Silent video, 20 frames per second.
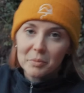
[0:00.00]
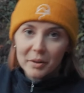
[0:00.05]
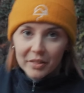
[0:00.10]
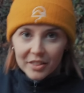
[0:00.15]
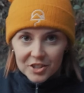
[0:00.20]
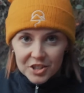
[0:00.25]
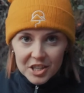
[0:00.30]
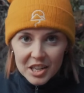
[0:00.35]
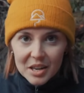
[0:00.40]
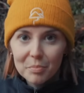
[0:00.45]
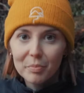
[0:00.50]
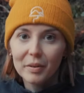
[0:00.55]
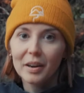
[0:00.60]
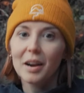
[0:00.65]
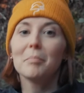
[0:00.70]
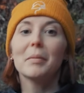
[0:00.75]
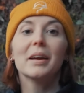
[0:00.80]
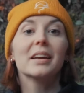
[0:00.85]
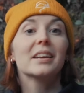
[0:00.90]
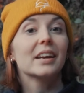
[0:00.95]
with the Jeep and
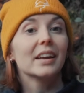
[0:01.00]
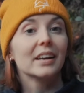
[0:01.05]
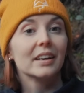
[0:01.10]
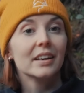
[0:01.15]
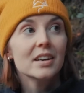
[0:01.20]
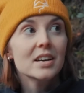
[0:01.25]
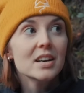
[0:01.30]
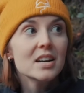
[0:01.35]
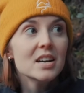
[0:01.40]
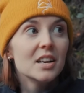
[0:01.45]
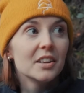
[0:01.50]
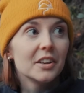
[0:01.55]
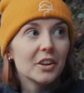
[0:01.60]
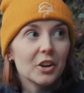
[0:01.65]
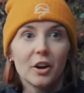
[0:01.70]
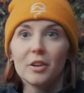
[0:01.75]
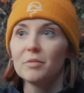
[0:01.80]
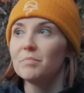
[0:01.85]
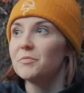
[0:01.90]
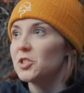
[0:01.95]
I'm making, you
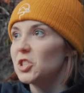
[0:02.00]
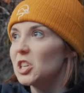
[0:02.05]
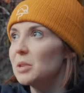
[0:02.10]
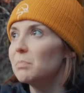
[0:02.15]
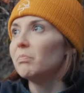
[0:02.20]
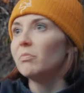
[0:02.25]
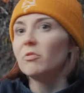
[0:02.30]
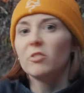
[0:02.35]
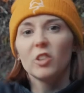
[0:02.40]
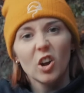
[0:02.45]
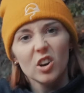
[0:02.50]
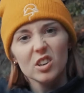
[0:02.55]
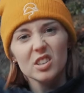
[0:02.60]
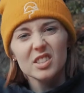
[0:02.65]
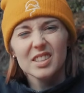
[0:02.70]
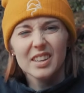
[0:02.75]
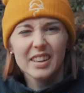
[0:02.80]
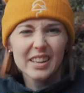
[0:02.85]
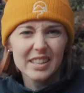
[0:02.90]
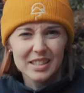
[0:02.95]
know, Jeep
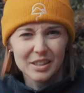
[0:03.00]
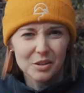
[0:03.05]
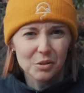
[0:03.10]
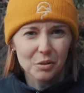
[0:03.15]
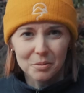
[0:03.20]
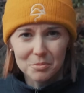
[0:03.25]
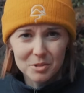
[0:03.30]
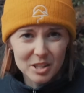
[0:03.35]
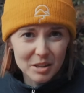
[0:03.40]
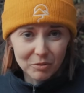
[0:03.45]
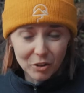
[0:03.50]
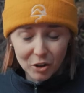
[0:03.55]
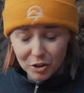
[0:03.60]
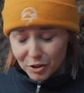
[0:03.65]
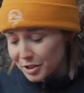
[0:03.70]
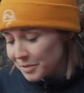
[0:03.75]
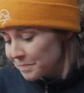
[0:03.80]
vlogs, I guess I call them Jeep vlogs,